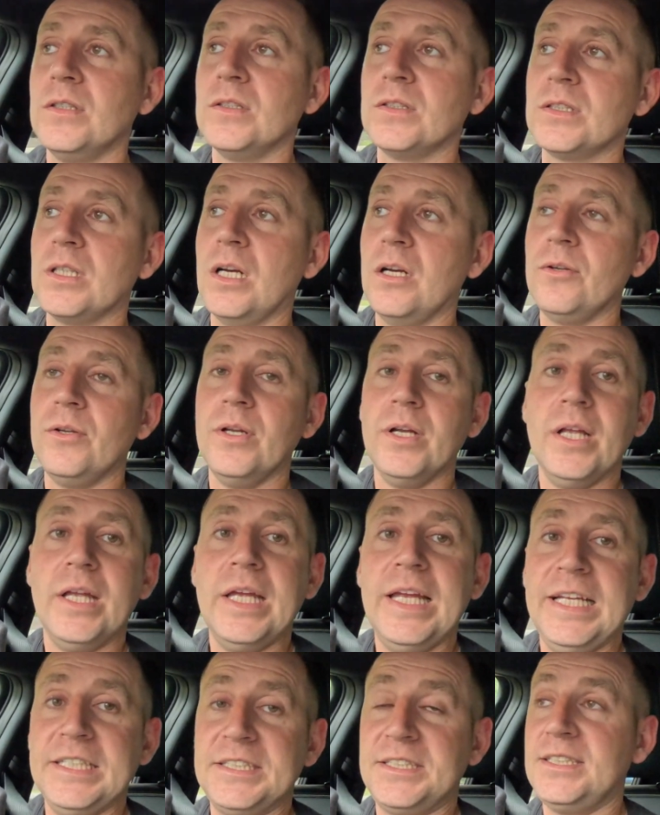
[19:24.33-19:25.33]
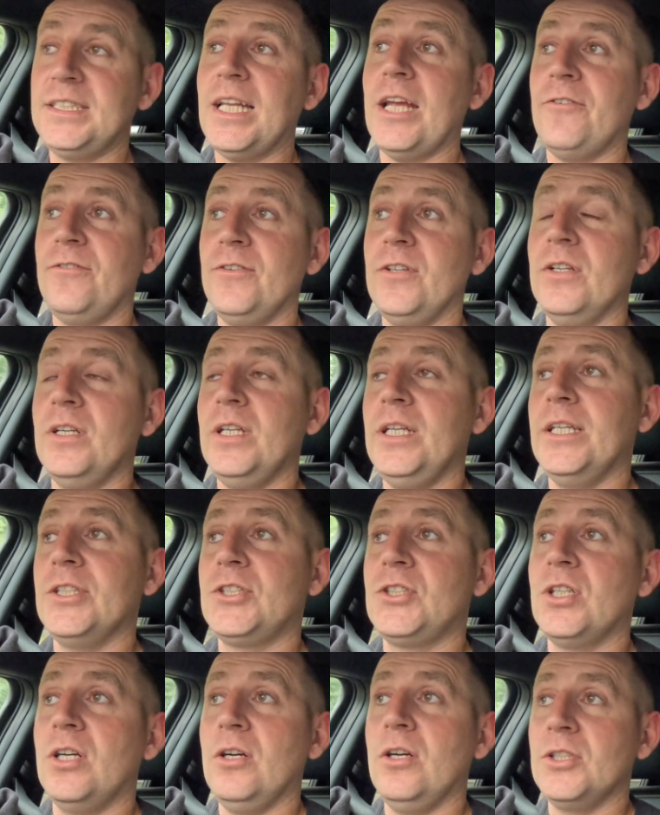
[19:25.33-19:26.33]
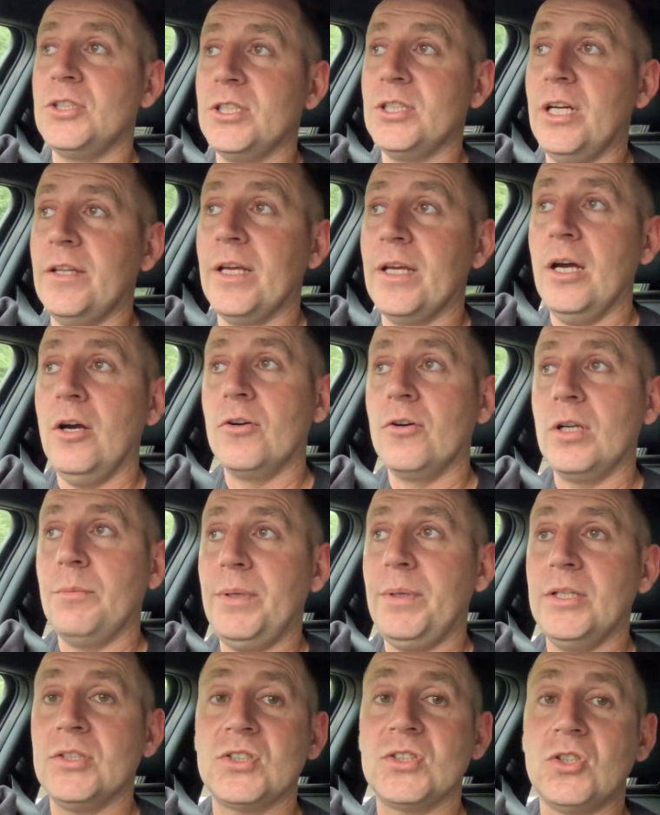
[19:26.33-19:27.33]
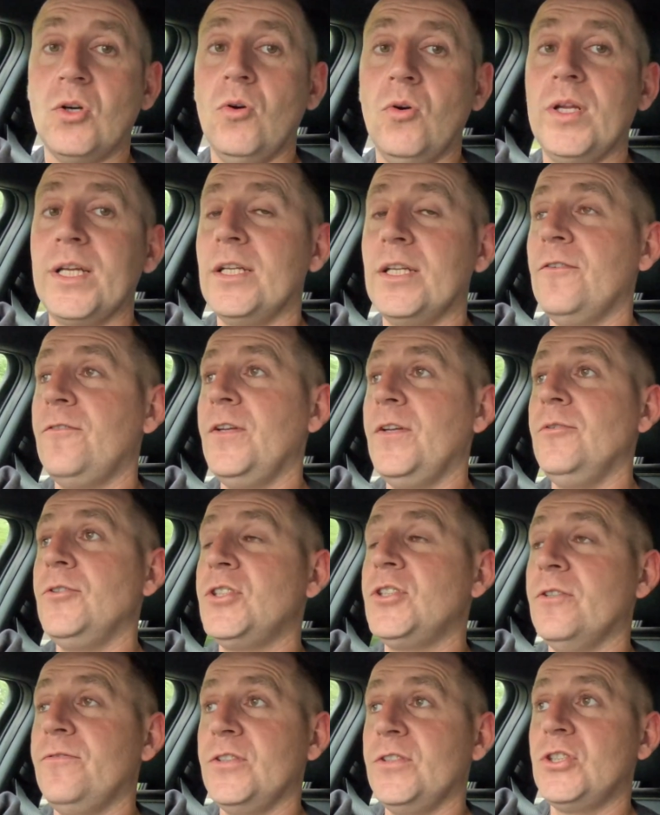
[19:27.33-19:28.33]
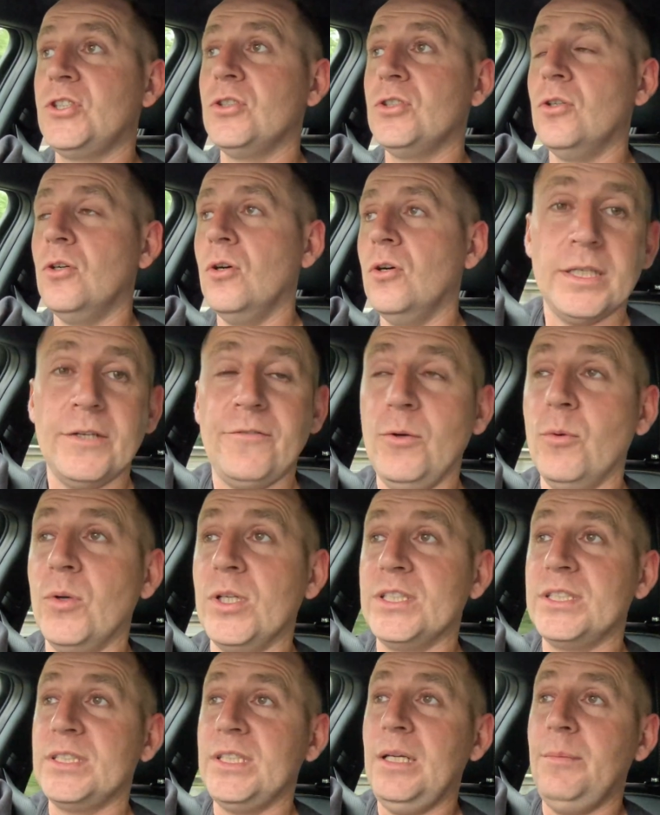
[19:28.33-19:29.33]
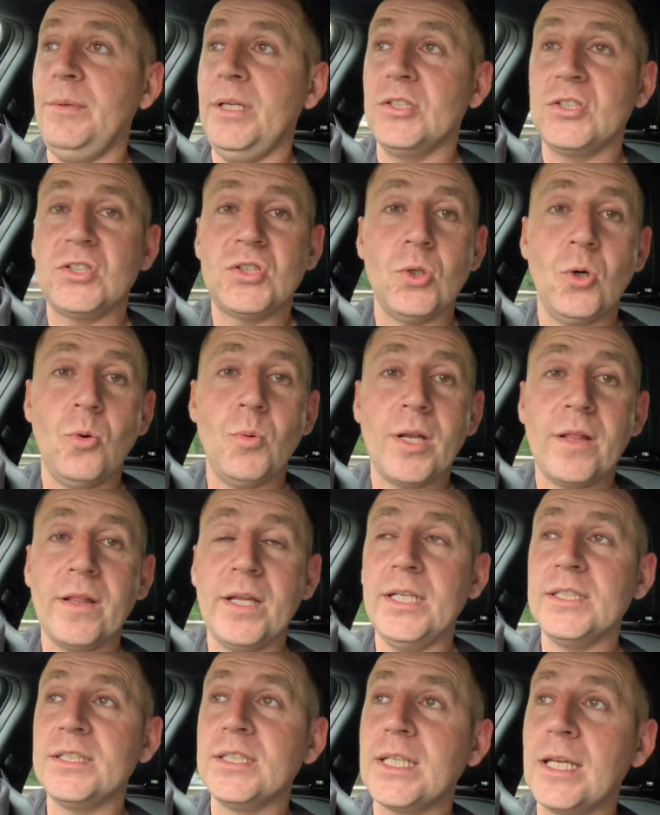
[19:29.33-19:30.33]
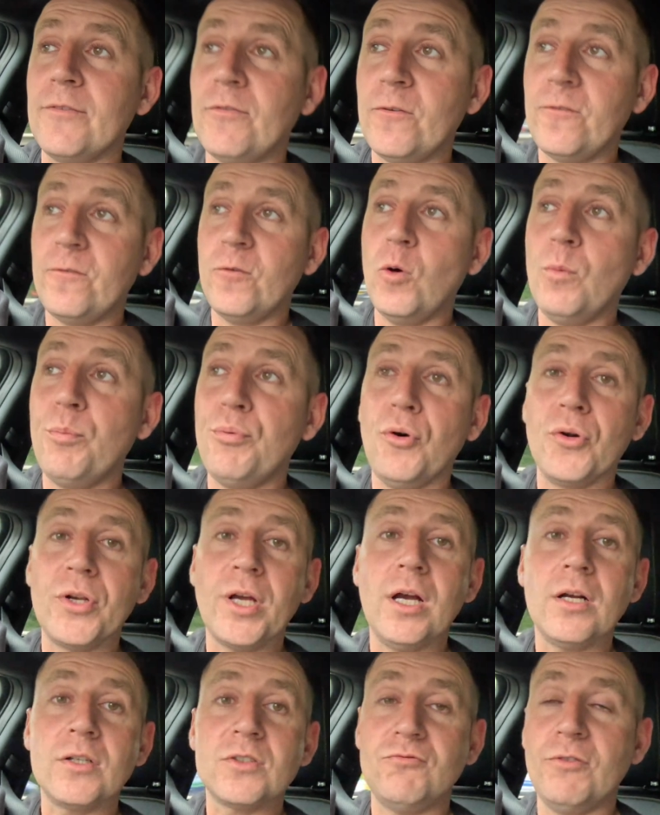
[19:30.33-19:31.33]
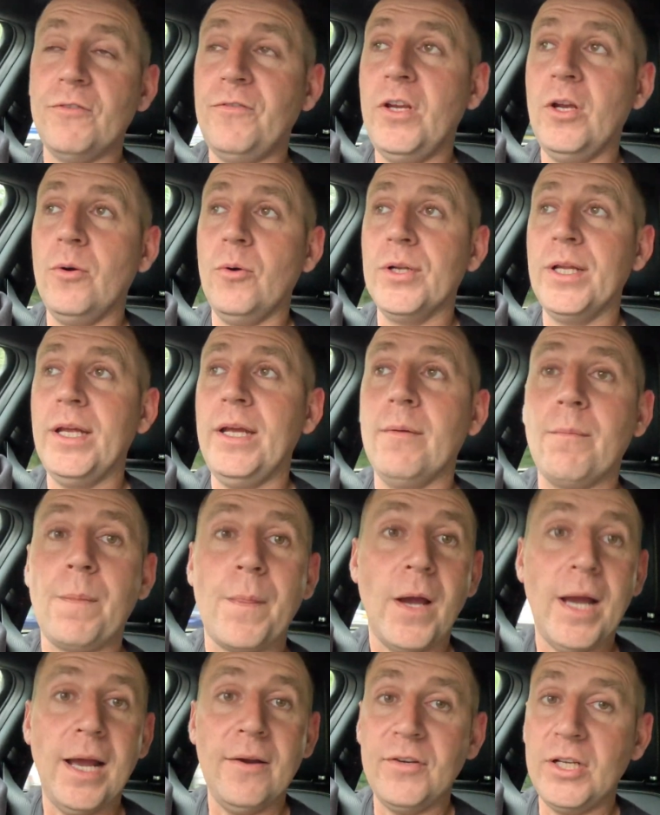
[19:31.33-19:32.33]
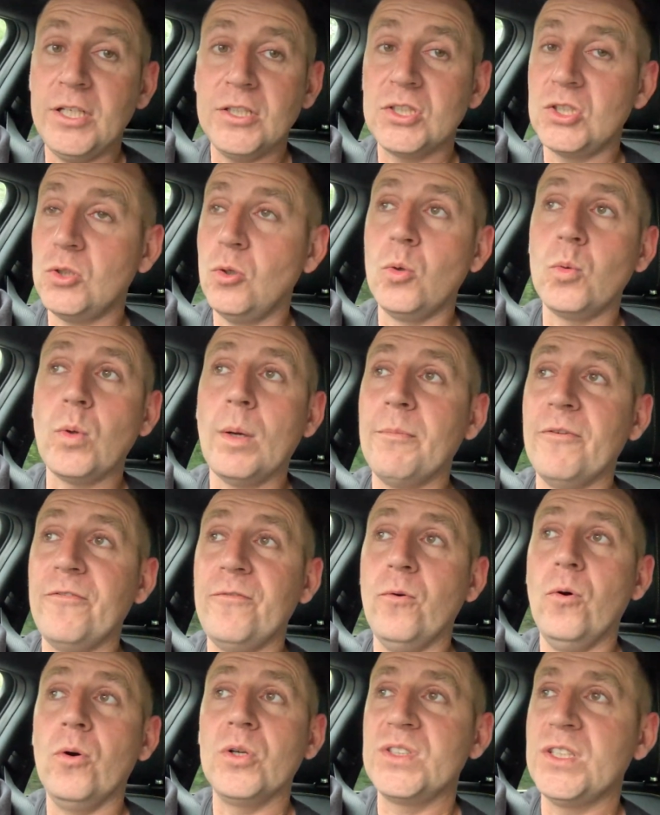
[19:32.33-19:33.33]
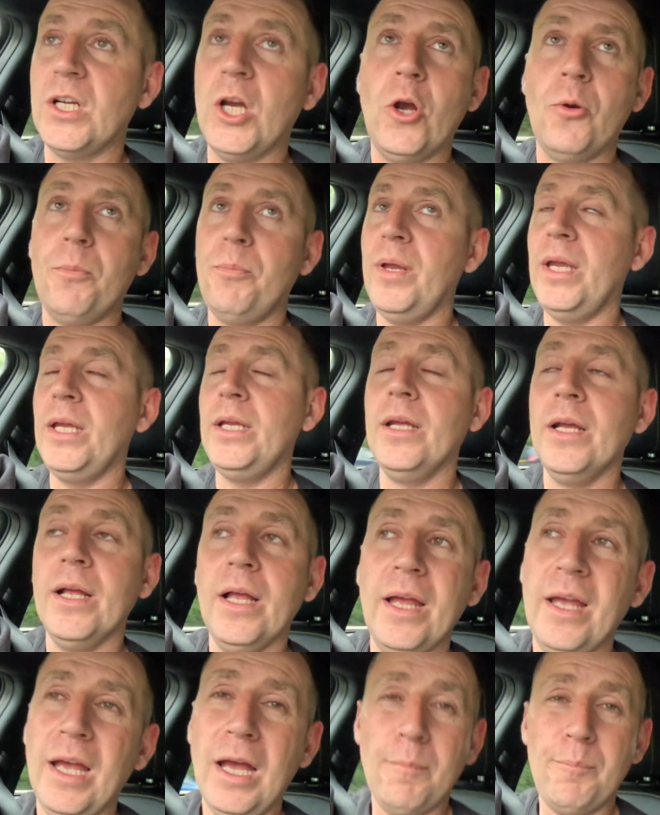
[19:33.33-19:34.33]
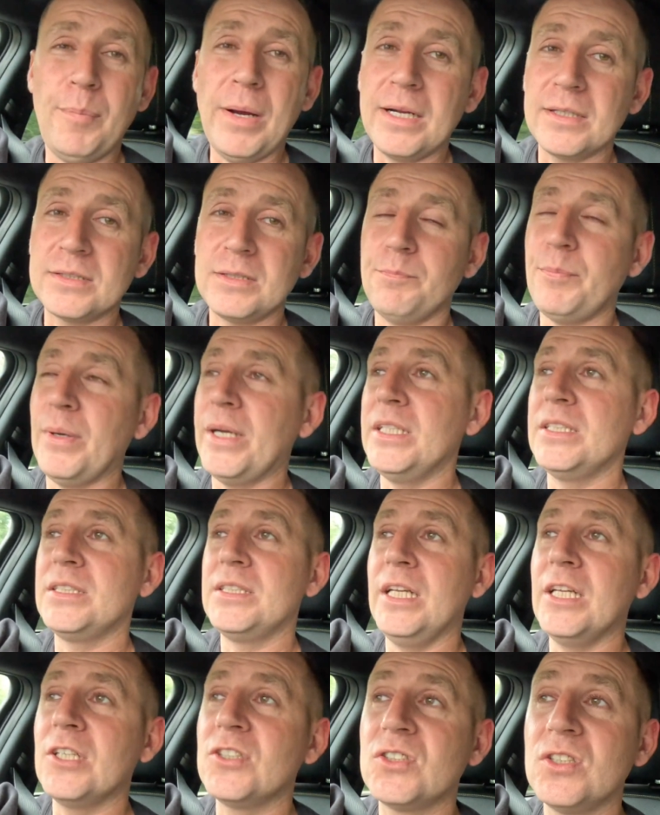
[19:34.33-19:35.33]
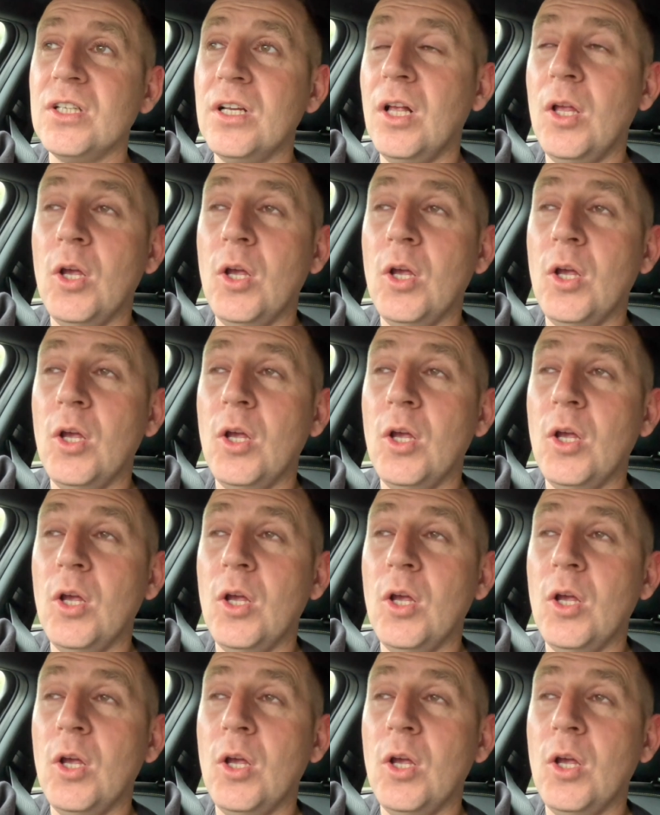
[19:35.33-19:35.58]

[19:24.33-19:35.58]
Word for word: So it's definitely a charger that I'm going to be installing in the future for sure. If you want to see me install one of these and give a full product review on it, I haven't installed one before, so it would be a back to basics